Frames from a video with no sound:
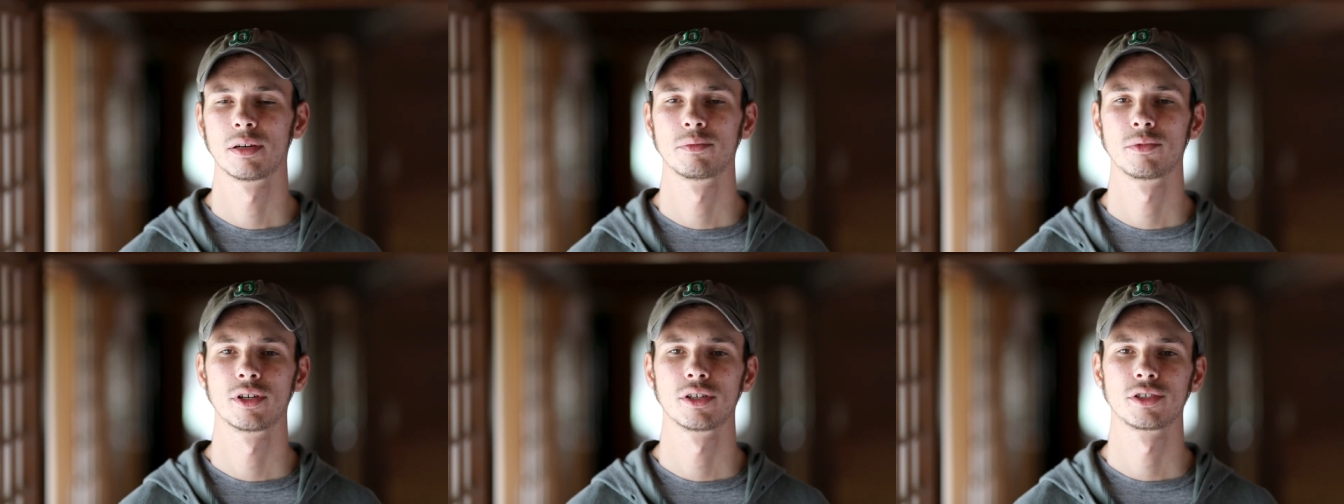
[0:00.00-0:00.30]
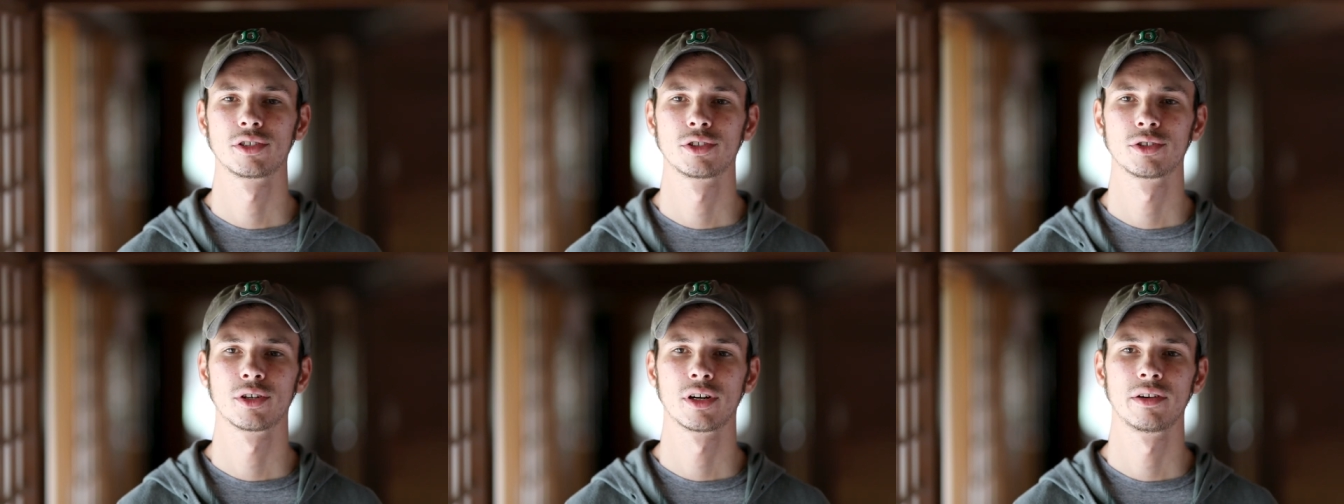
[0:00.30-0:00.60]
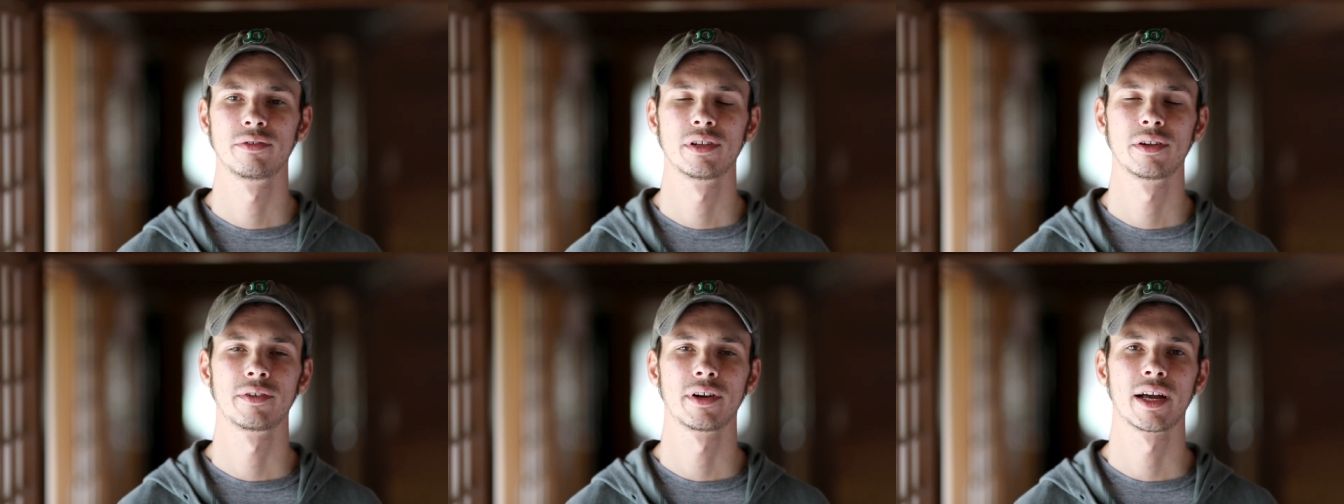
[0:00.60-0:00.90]
I'm not sure,
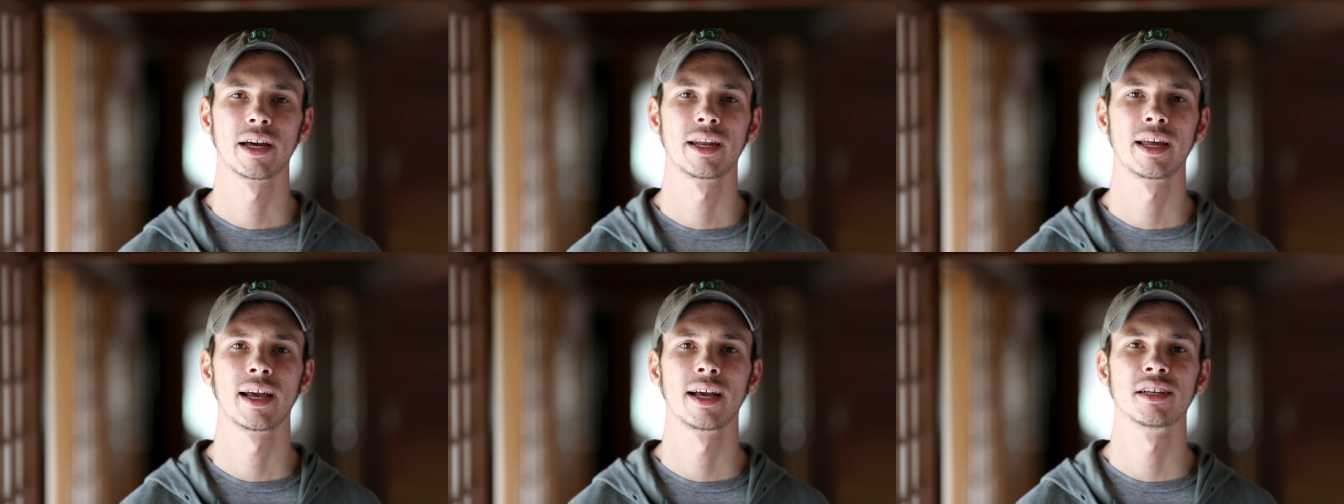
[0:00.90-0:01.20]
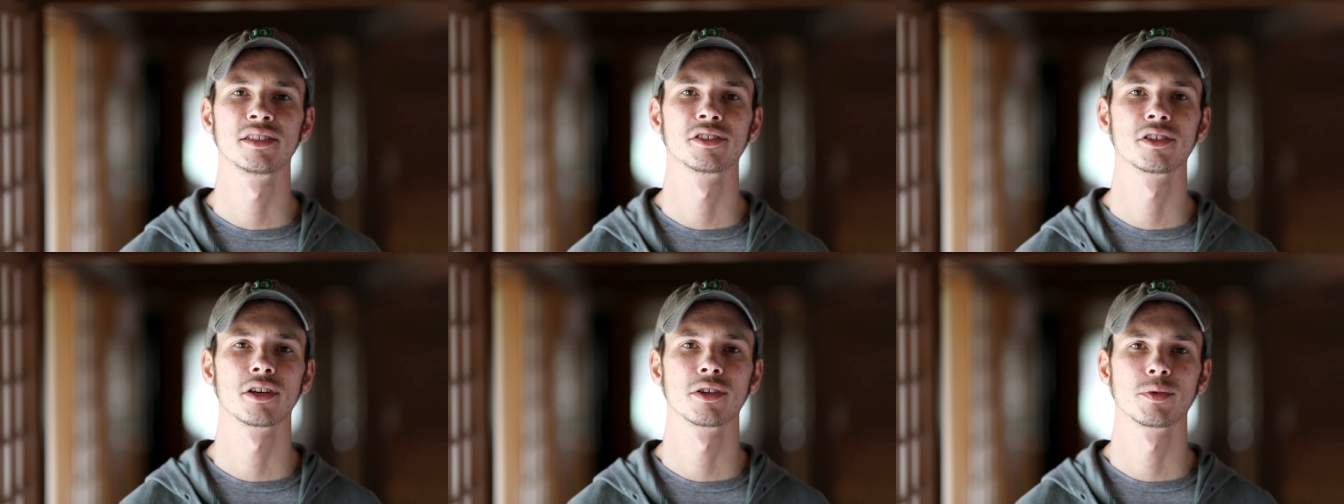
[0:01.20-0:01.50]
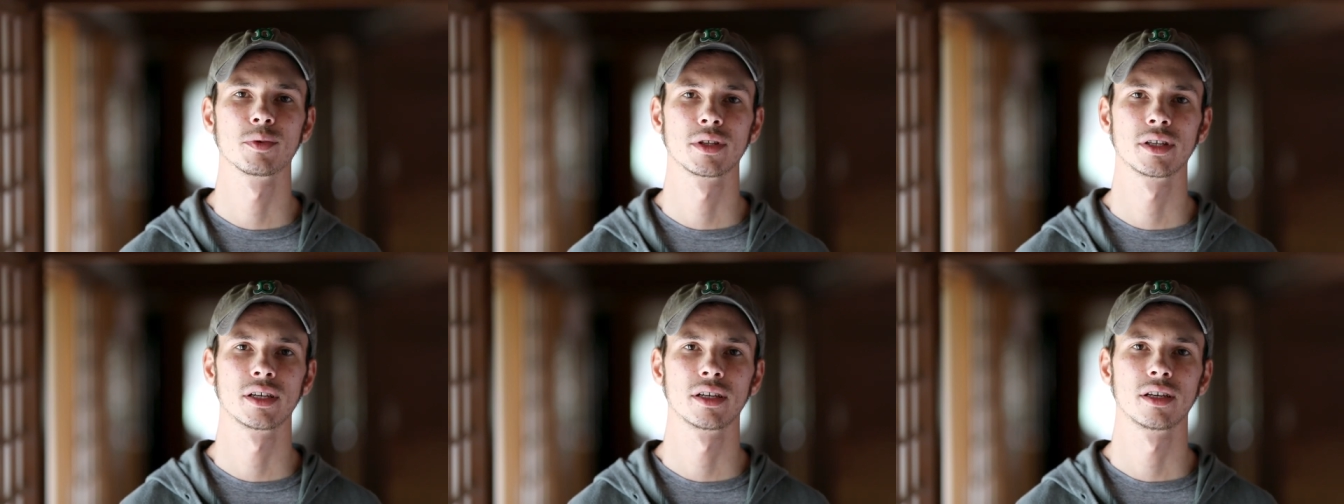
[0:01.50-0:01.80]
I've never had
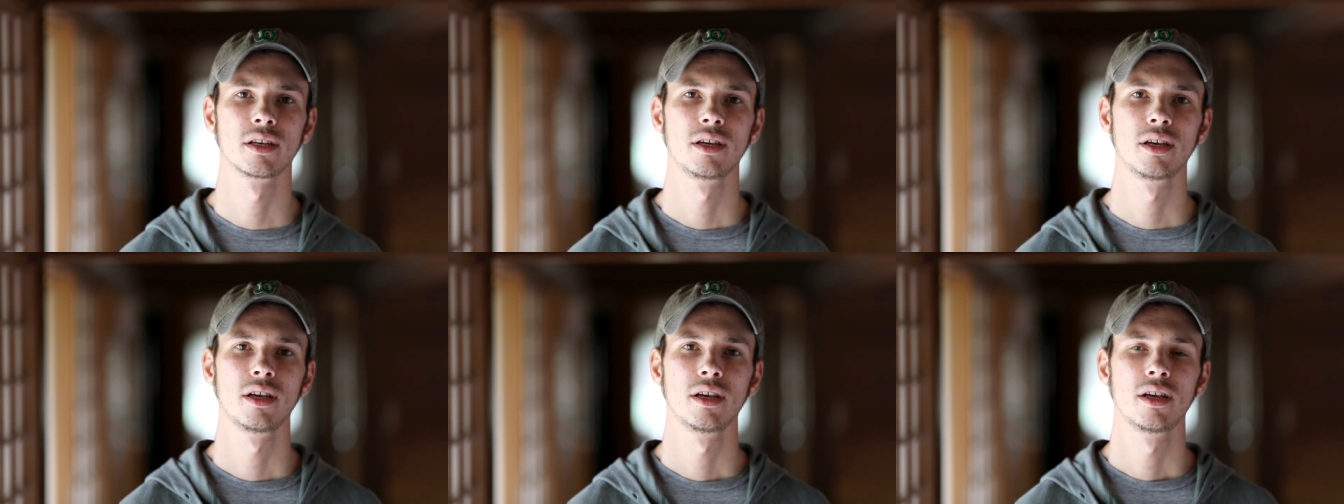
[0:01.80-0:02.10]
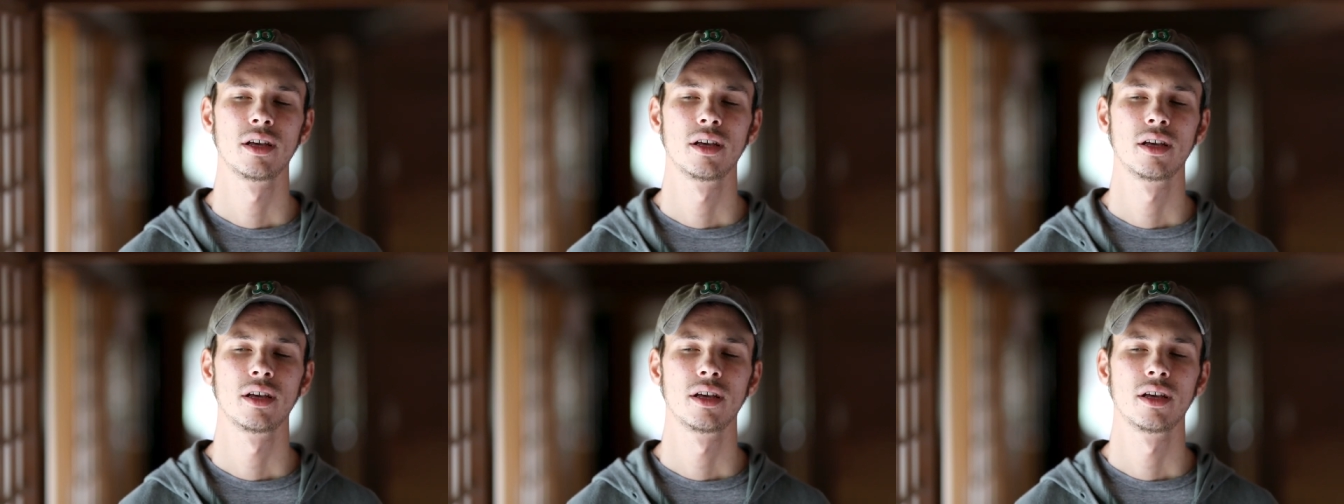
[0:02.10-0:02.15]
hands-on with it.